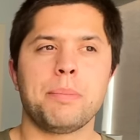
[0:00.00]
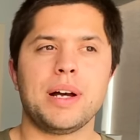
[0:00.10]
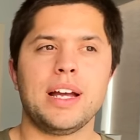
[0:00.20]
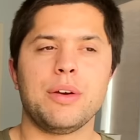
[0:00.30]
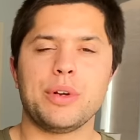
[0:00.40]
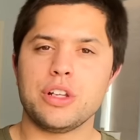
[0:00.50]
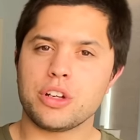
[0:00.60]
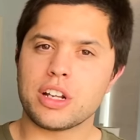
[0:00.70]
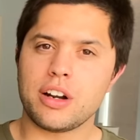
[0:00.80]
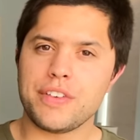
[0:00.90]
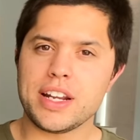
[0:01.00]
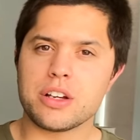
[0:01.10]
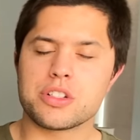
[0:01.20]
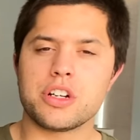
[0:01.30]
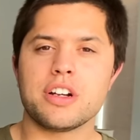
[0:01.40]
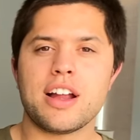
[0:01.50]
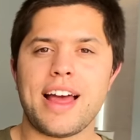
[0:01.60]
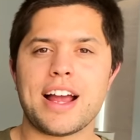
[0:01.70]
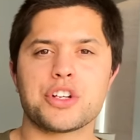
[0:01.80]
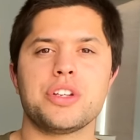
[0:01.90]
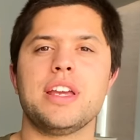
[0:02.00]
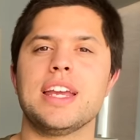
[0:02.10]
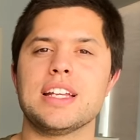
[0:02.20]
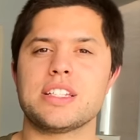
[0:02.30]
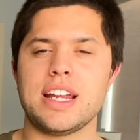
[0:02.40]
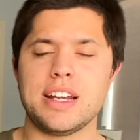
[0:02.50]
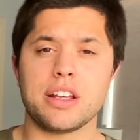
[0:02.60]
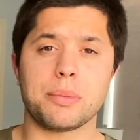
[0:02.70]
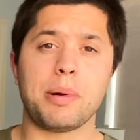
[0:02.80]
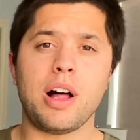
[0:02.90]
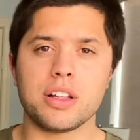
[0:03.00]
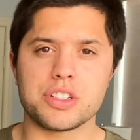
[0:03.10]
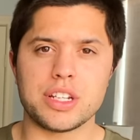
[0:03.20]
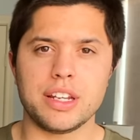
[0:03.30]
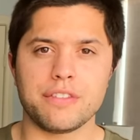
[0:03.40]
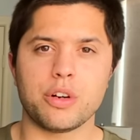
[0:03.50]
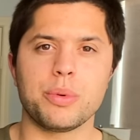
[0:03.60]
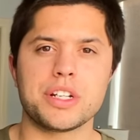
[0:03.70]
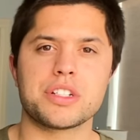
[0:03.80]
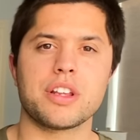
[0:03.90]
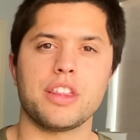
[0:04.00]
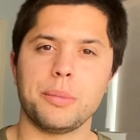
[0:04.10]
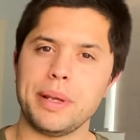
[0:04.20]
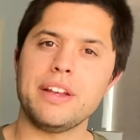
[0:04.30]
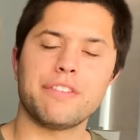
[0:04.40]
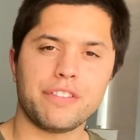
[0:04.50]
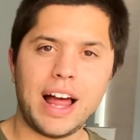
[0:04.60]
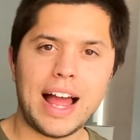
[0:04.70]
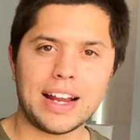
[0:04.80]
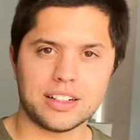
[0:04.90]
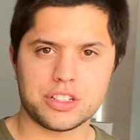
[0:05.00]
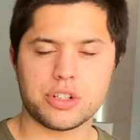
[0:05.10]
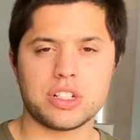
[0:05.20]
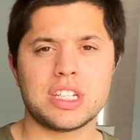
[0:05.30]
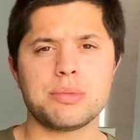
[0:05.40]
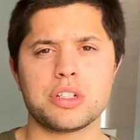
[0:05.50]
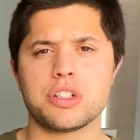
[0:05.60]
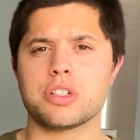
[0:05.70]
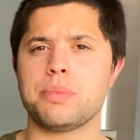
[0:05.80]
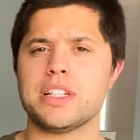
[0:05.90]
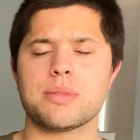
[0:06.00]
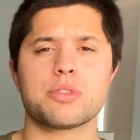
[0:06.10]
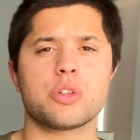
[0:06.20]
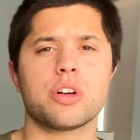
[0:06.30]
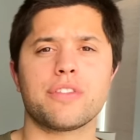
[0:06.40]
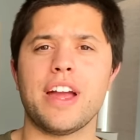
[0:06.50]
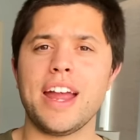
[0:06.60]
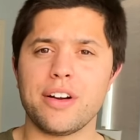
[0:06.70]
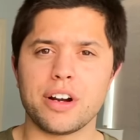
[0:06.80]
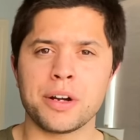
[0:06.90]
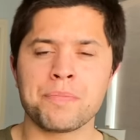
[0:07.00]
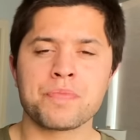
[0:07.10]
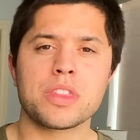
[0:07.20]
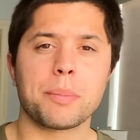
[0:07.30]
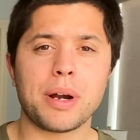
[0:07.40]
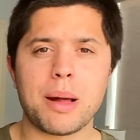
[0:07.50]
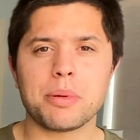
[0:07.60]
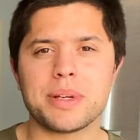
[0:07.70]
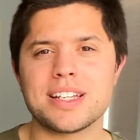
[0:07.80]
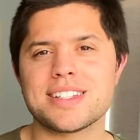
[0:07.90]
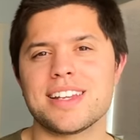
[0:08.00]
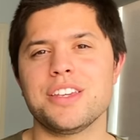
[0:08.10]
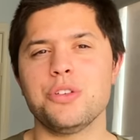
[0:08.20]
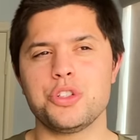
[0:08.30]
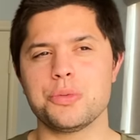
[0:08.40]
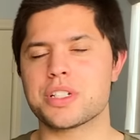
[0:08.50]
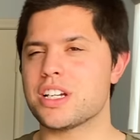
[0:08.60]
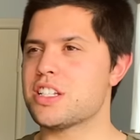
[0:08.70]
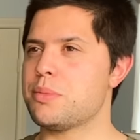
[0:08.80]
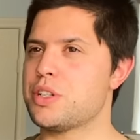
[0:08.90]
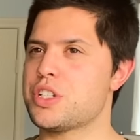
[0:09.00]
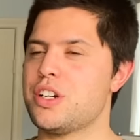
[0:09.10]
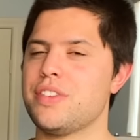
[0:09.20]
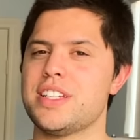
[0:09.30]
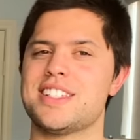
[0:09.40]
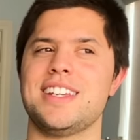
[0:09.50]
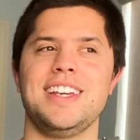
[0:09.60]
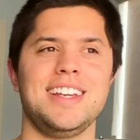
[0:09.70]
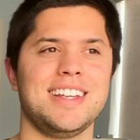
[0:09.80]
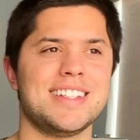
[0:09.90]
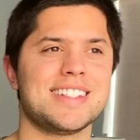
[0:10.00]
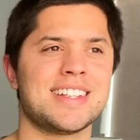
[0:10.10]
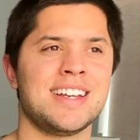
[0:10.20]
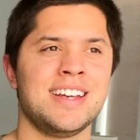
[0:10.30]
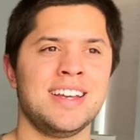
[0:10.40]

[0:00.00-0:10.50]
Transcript: but when you look at our videos, they're not actually against any of the policy for which they're being flagged. So it seems to just be some sort of error. The problem is YouTube's customer service is